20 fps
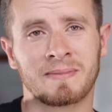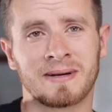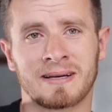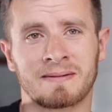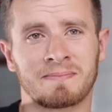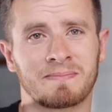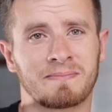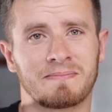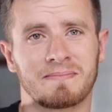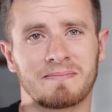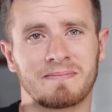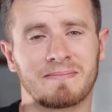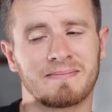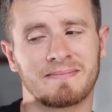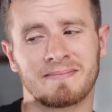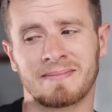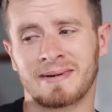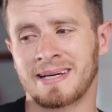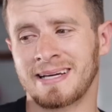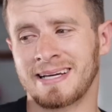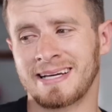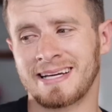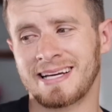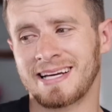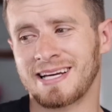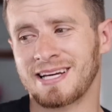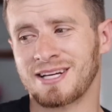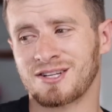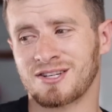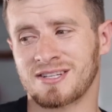being
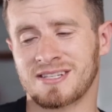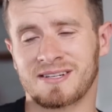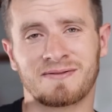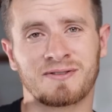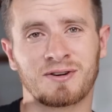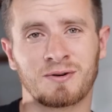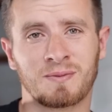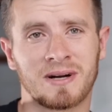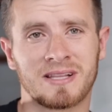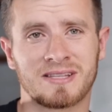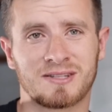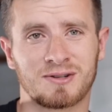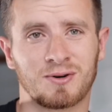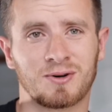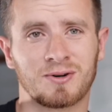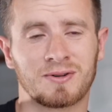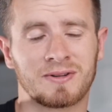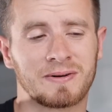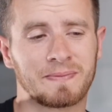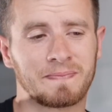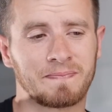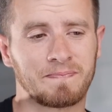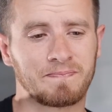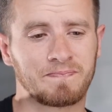just a few months old,